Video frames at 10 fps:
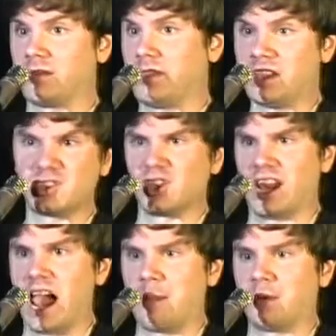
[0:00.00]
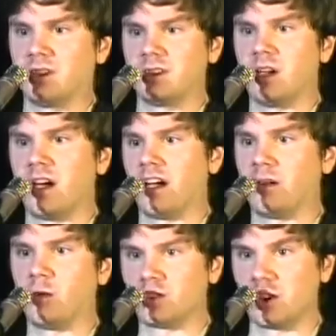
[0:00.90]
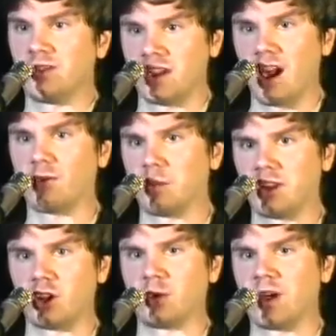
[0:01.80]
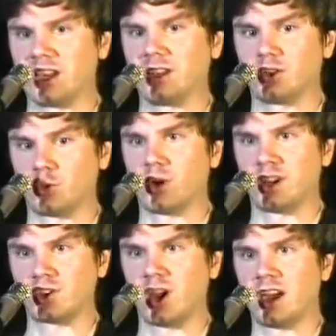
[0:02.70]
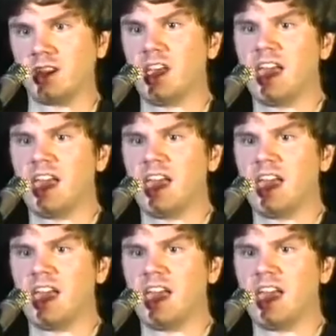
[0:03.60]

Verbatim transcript: things that happened uh, was on the government and regulatory side.